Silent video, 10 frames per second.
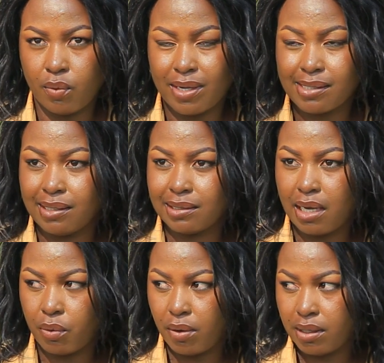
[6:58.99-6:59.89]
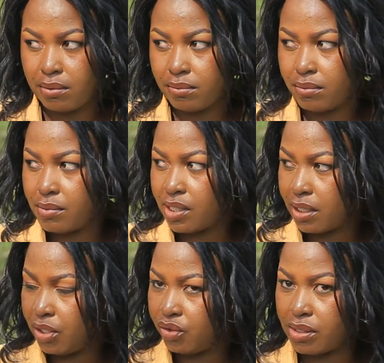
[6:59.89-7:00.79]
St. Kagwa
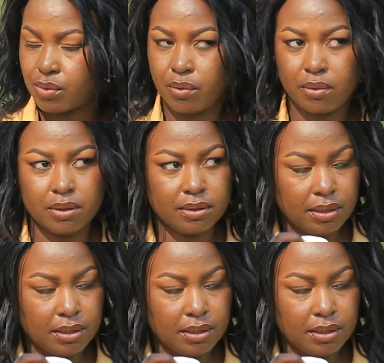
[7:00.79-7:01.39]
secondary school.